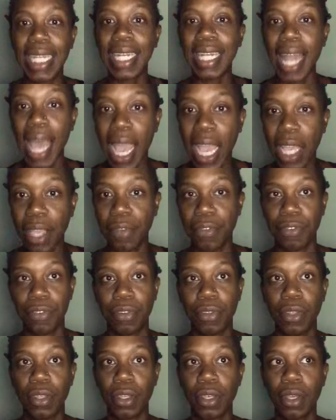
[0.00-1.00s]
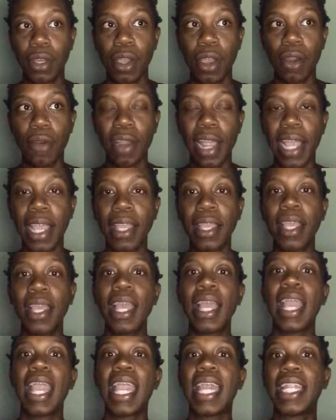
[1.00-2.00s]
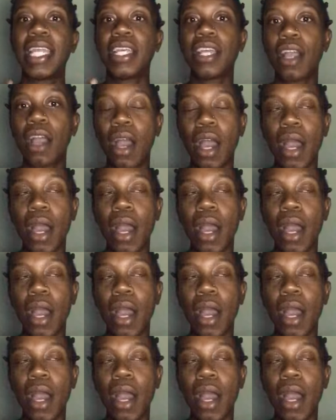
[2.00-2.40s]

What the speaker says: life. All right, and it